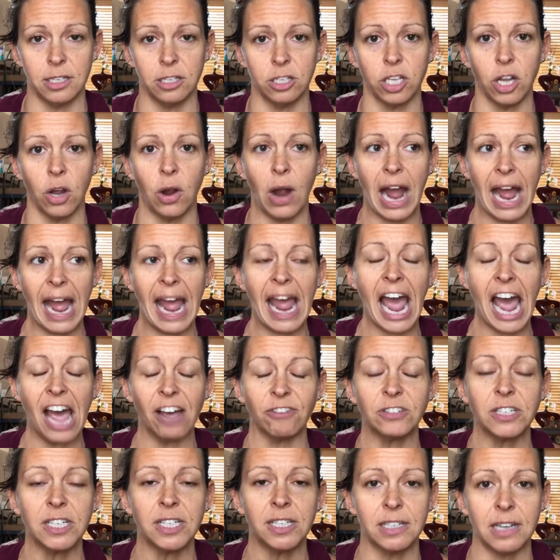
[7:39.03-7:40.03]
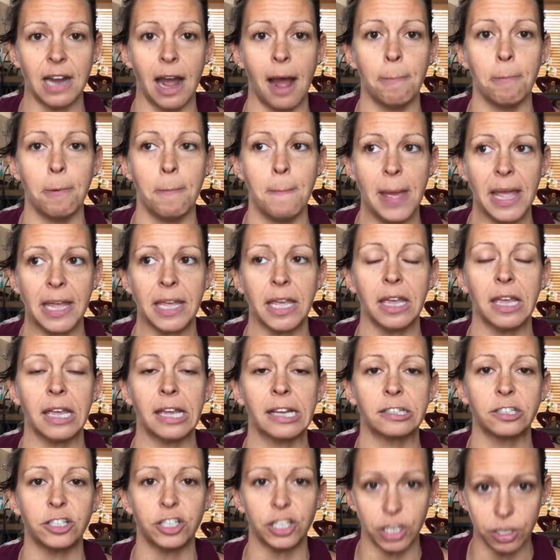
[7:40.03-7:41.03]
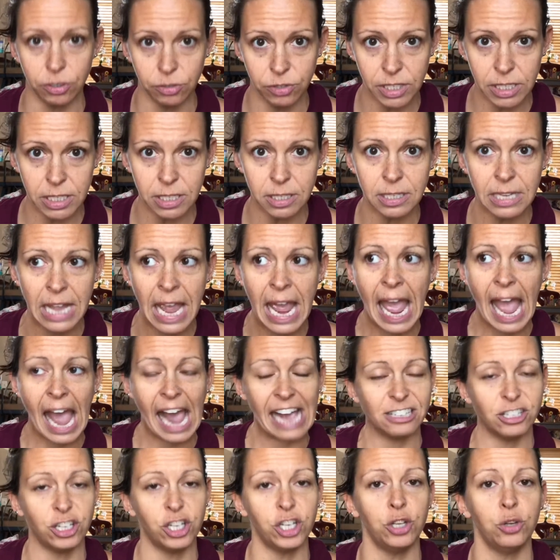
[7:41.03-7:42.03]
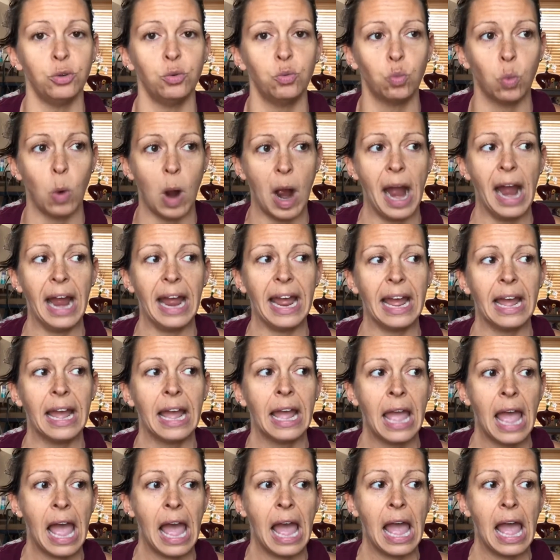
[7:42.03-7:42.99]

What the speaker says: and so I have to stop making excuses as to why